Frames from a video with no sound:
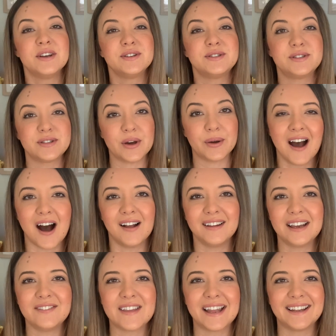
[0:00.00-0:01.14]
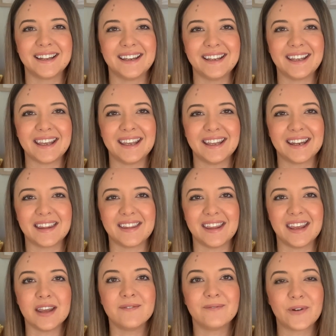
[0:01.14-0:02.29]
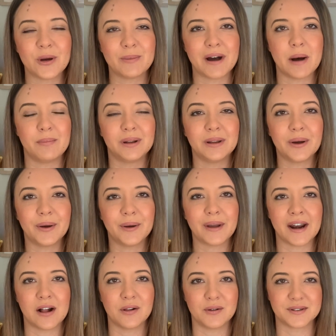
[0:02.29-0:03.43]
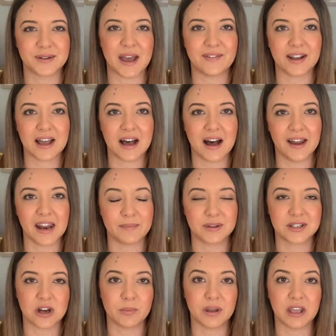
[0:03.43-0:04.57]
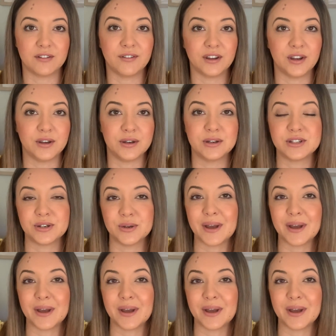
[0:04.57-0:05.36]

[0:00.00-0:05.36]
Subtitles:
So I'll leave that link in the info bar below, and I'll also have a card up the top here for you to